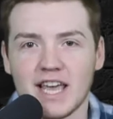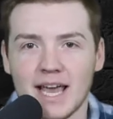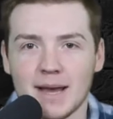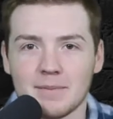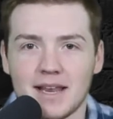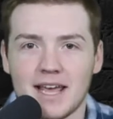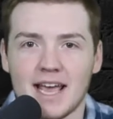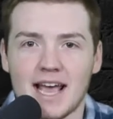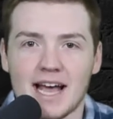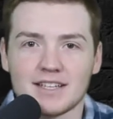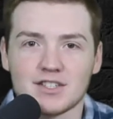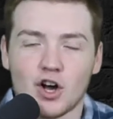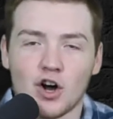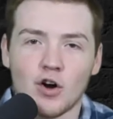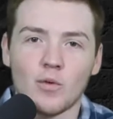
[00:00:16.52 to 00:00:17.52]
Game Day.
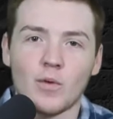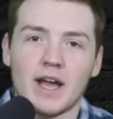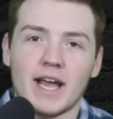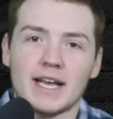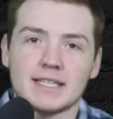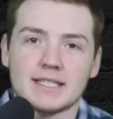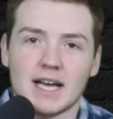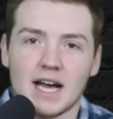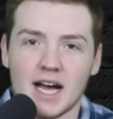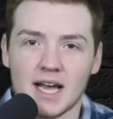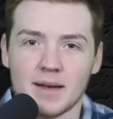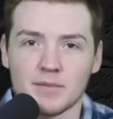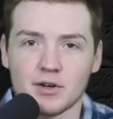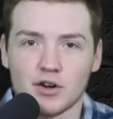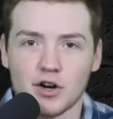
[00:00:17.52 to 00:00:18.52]
As always,
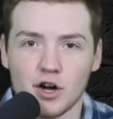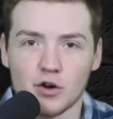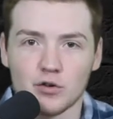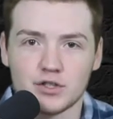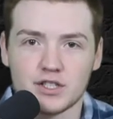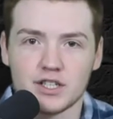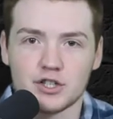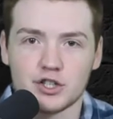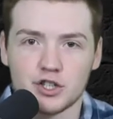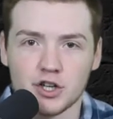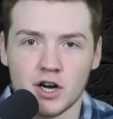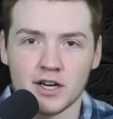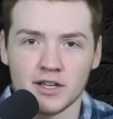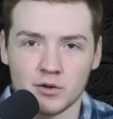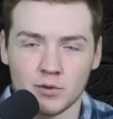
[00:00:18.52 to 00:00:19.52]
I'm your host,
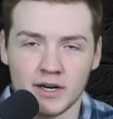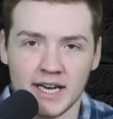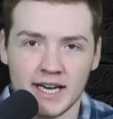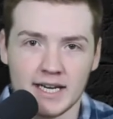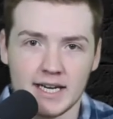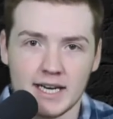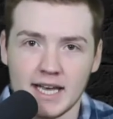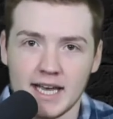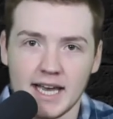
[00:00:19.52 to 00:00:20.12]
Sean Green,